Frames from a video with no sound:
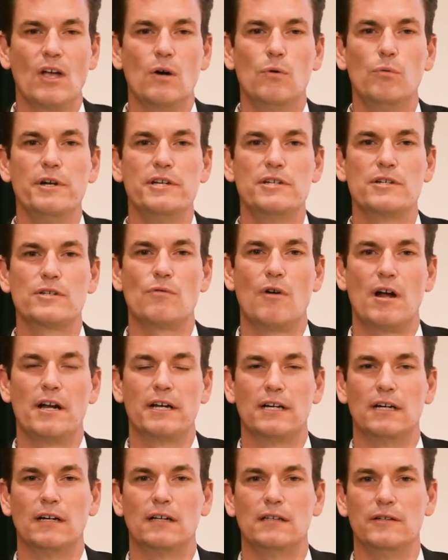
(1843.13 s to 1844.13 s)
we just want to
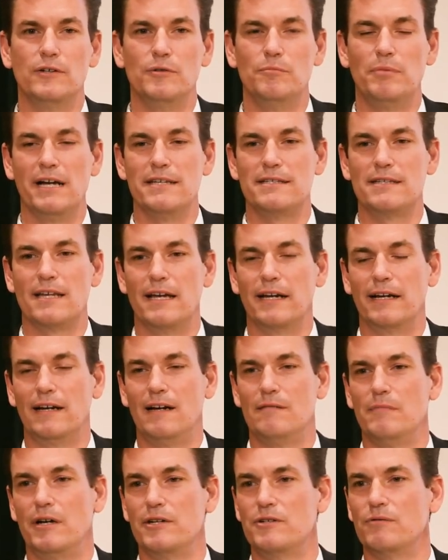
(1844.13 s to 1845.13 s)
conclude by saying
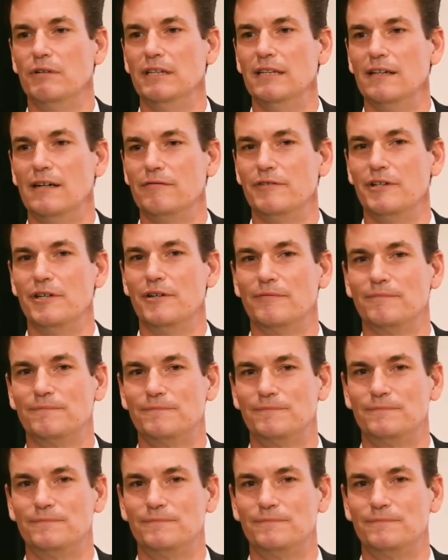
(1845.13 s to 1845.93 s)
how much we love you.